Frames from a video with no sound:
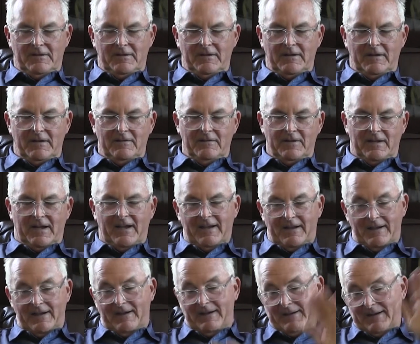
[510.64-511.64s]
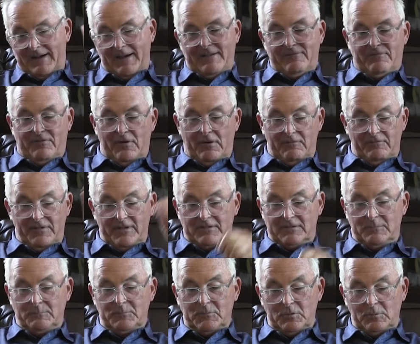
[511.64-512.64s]
Uh, I fall
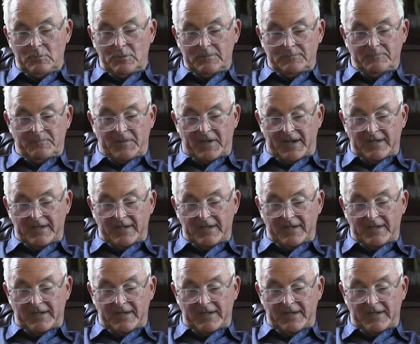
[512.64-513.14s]
victim to it.